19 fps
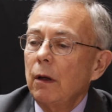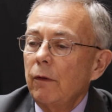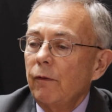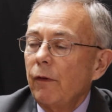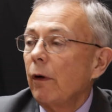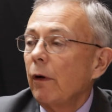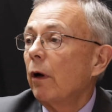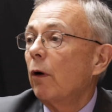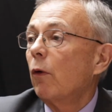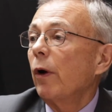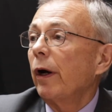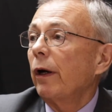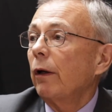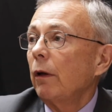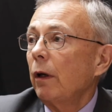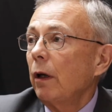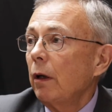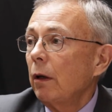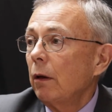very
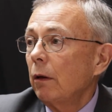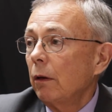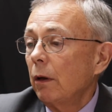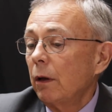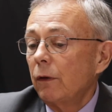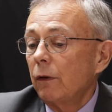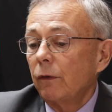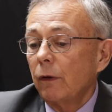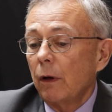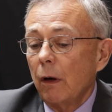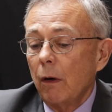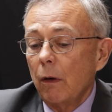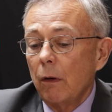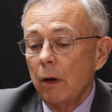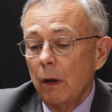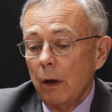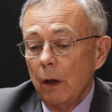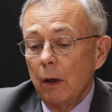quickly, and so